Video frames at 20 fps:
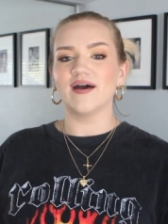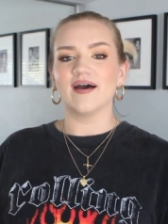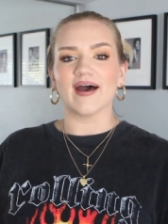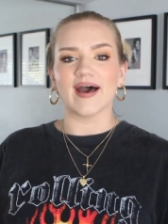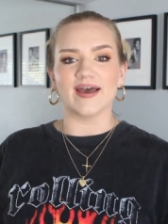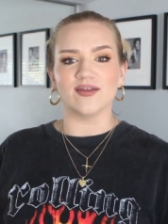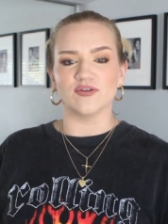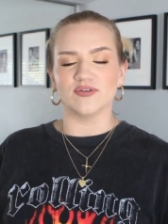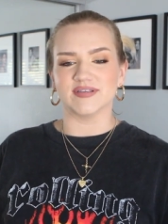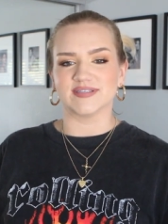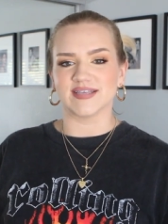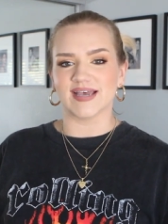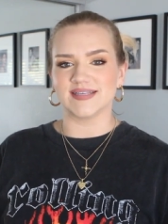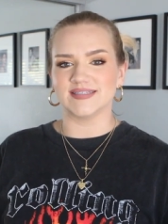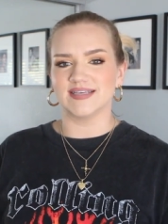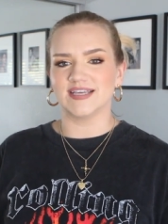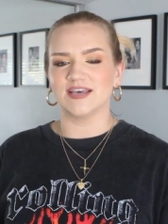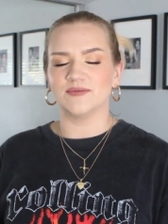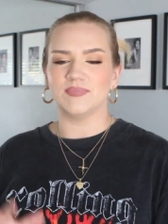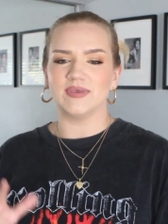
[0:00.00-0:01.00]
I know the
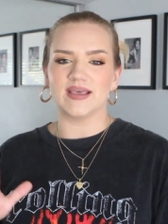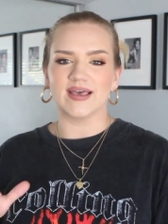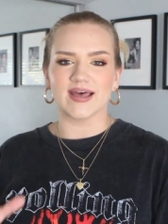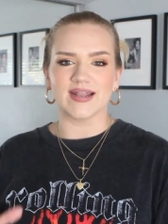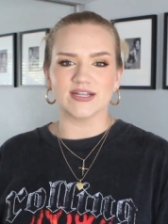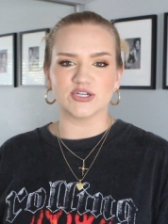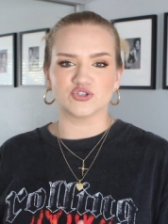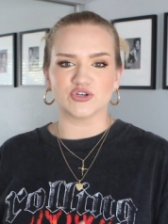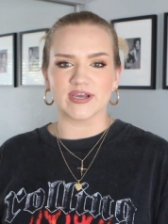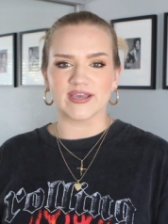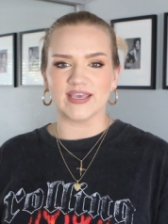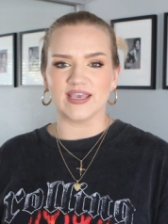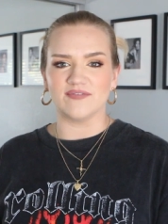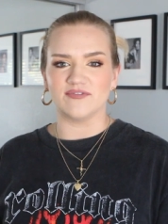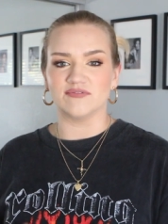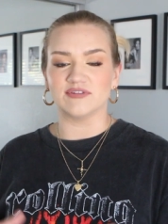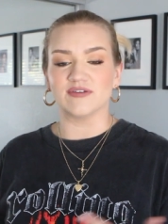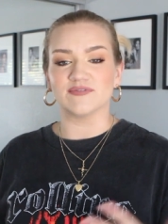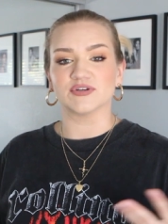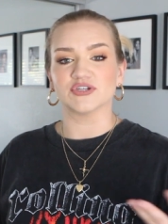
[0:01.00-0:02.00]
sizing can be kind of tricky if
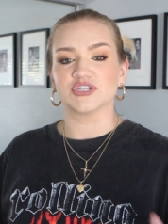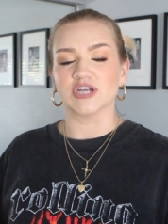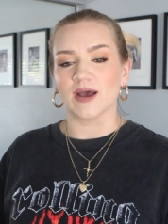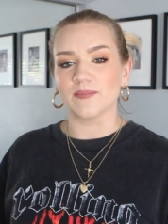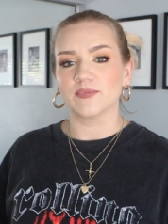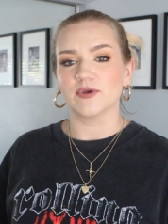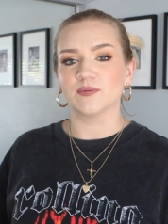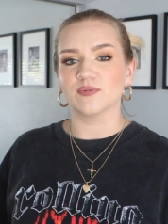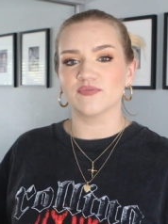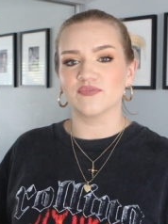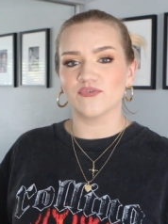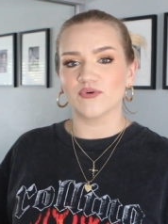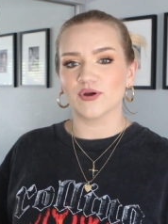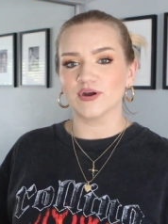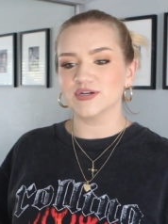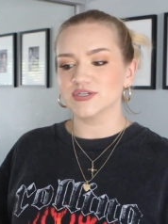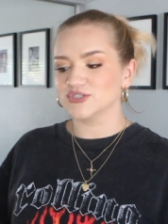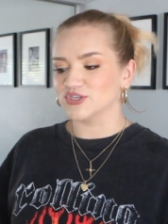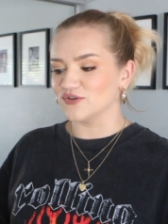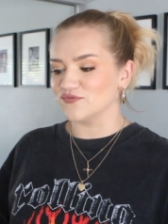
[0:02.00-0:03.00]
you've never shopped there
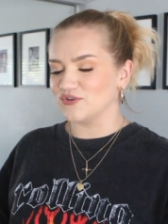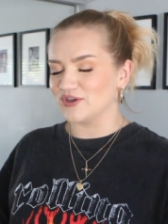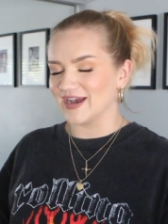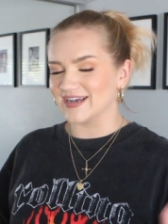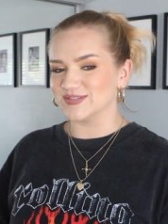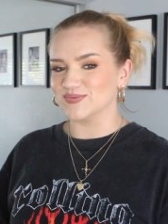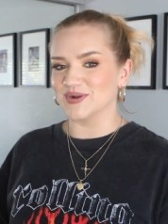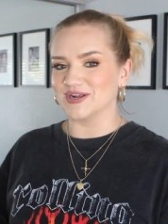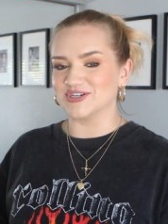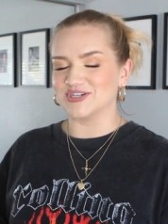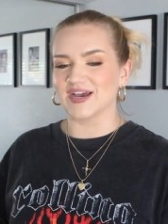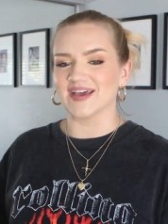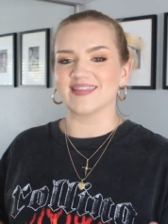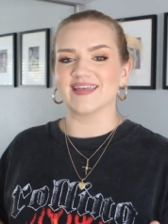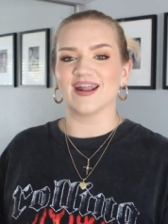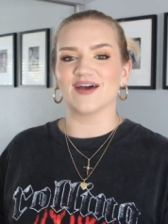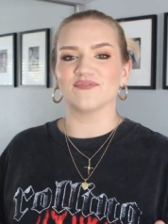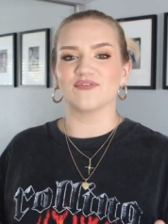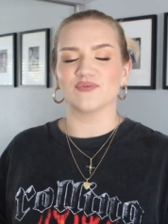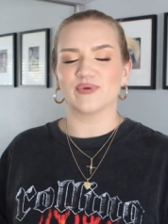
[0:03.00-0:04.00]
before. So if you guys want to check
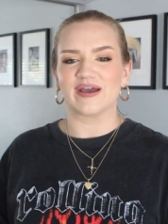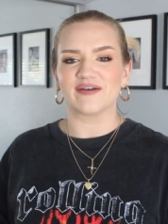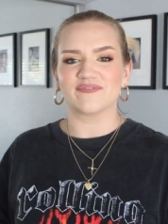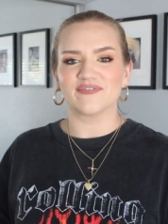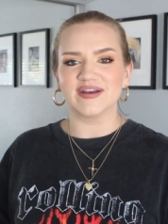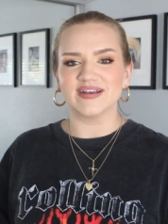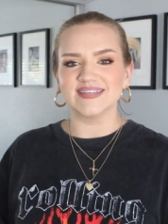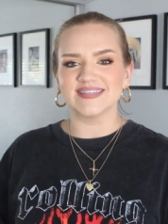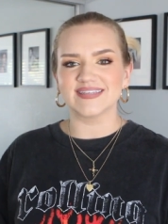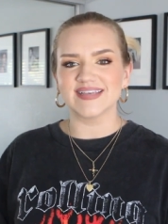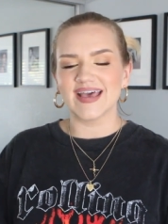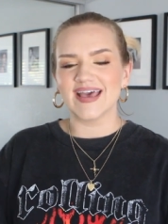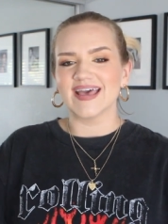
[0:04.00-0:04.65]
that out for reference,